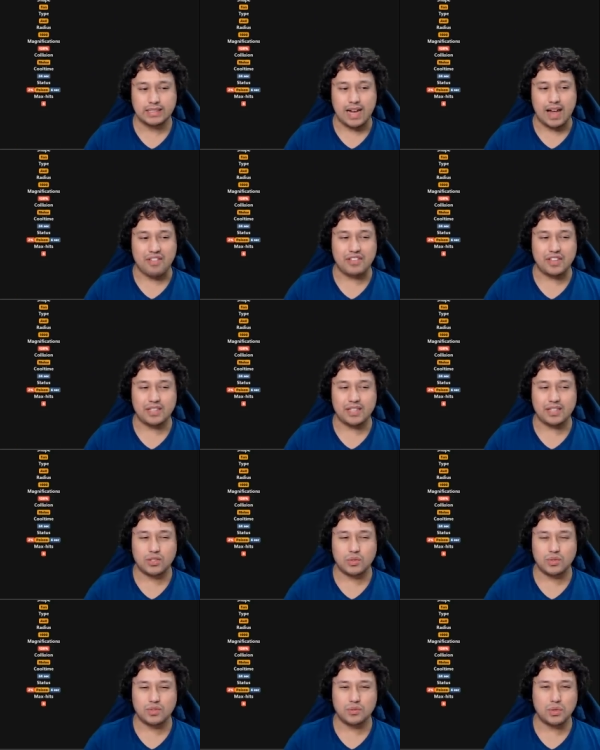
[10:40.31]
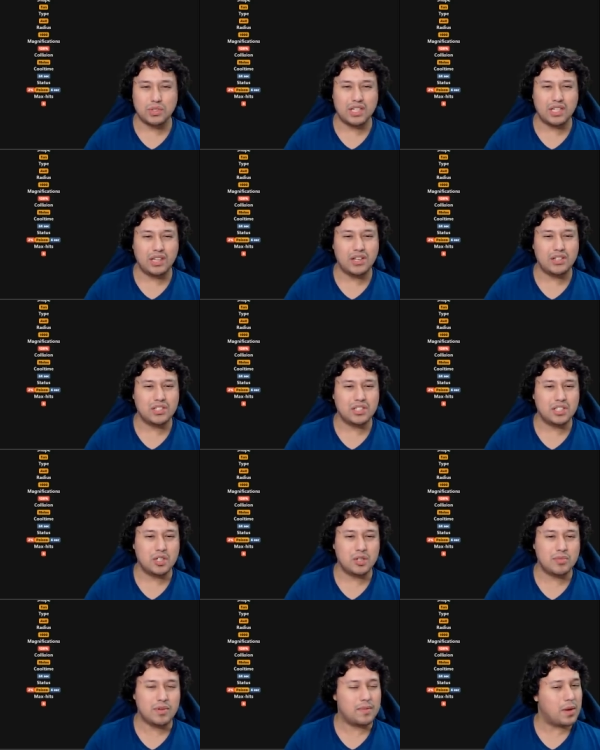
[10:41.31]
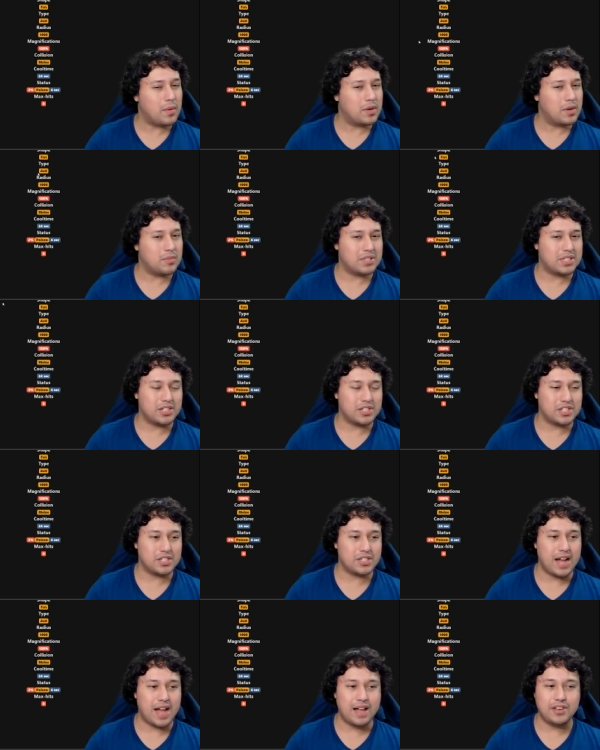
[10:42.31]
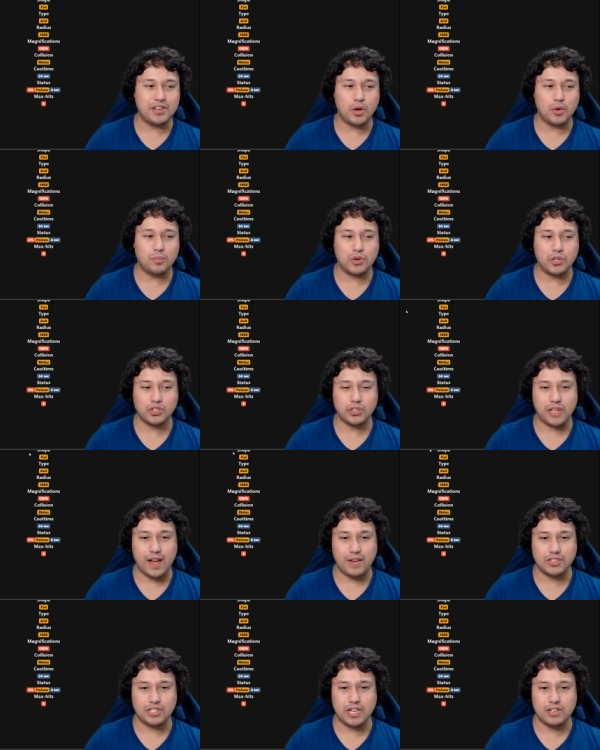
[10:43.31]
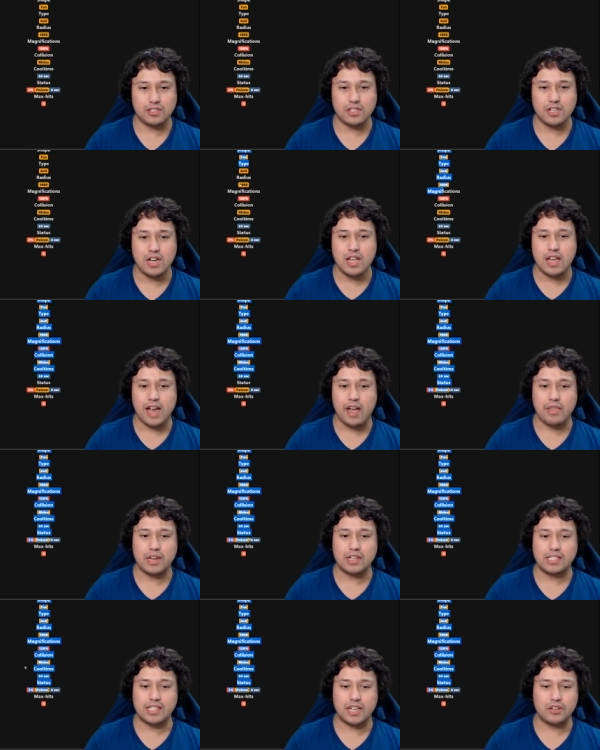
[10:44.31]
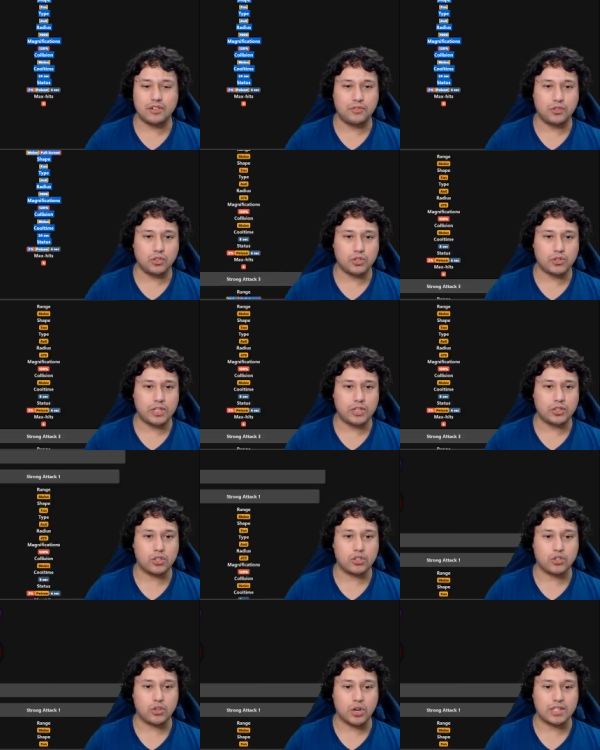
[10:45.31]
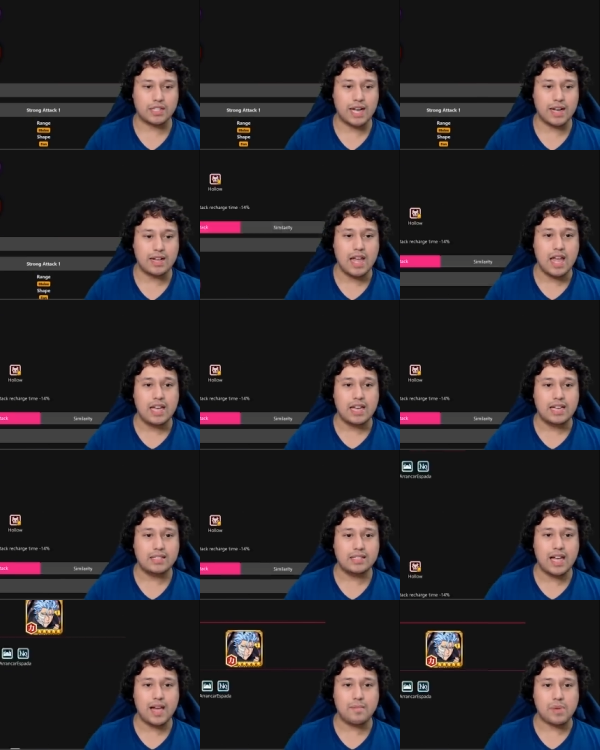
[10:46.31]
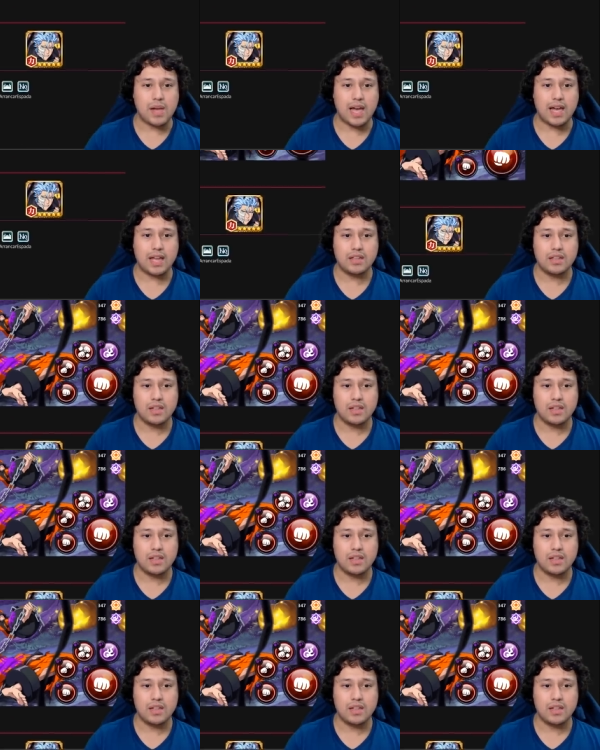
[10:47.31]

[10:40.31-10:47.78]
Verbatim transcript: I think that this one was a lunge too, but I'm not 100% sure. I don't personally have this character. And then standard full screen third strong attack. He's not bad.